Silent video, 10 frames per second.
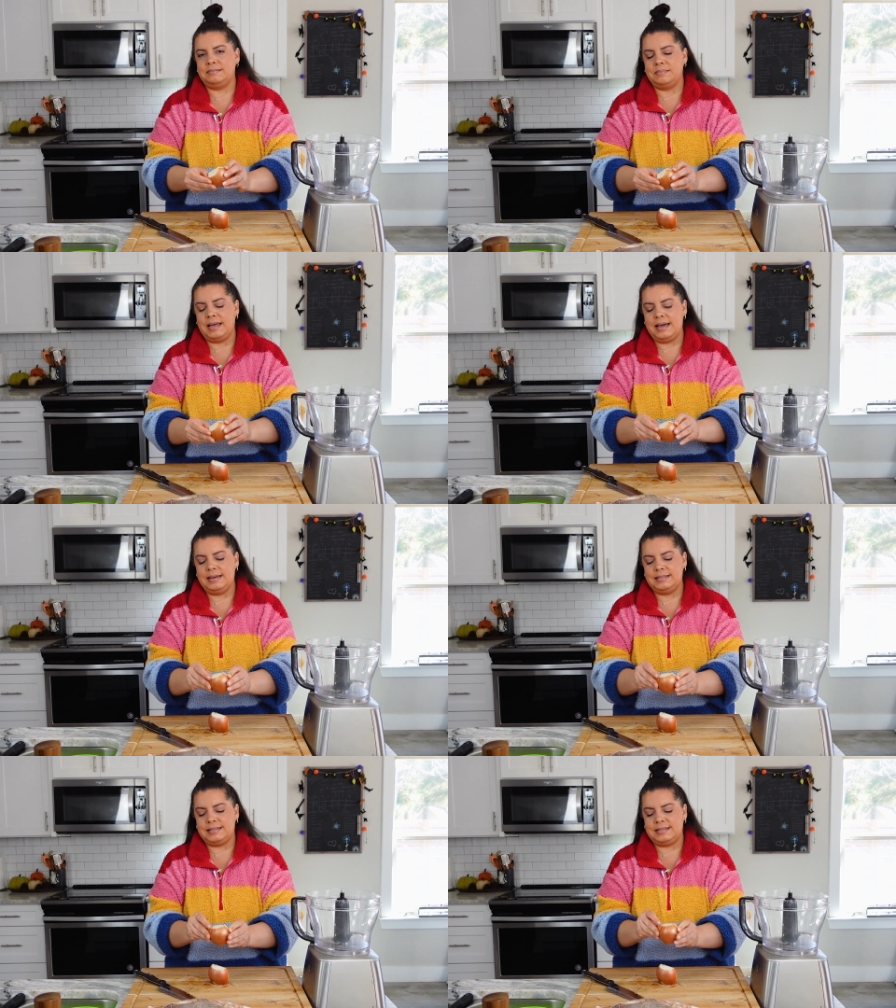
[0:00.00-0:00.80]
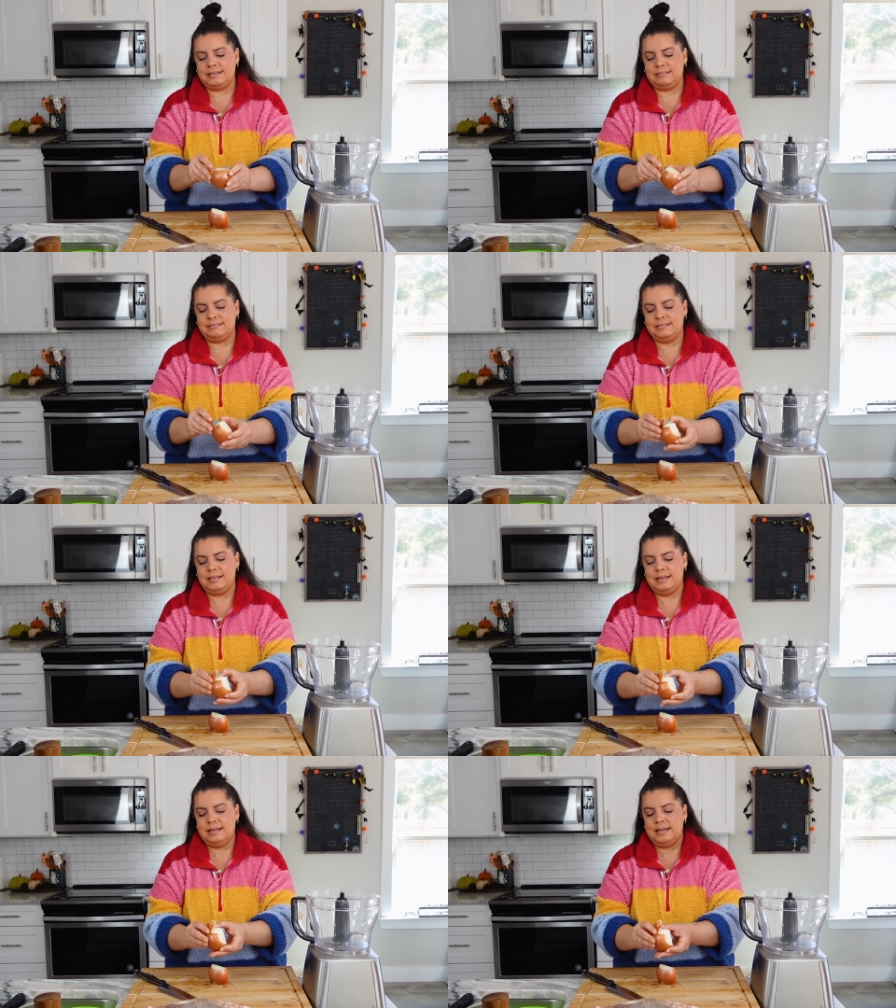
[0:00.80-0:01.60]
My eyes,
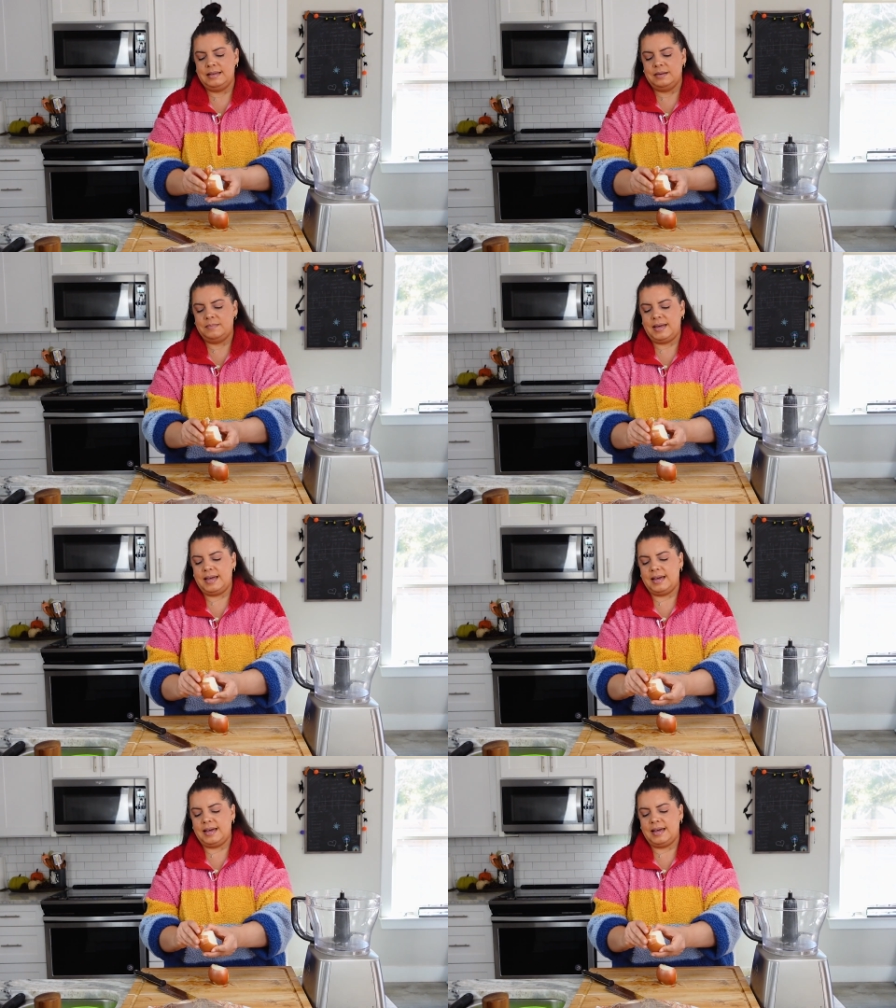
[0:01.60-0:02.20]
my